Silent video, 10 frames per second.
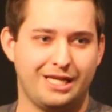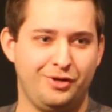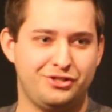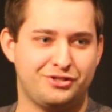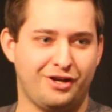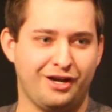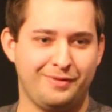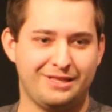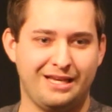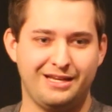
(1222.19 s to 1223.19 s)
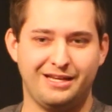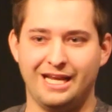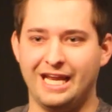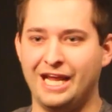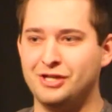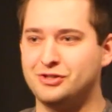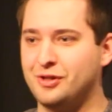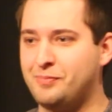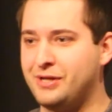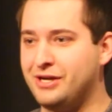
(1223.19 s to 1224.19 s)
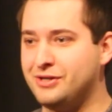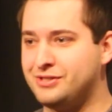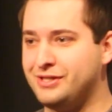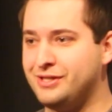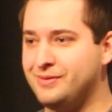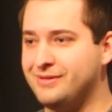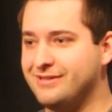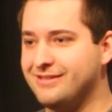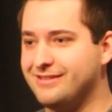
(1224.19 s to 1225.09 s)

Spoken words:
Can we just talk about that? An angel appears to you?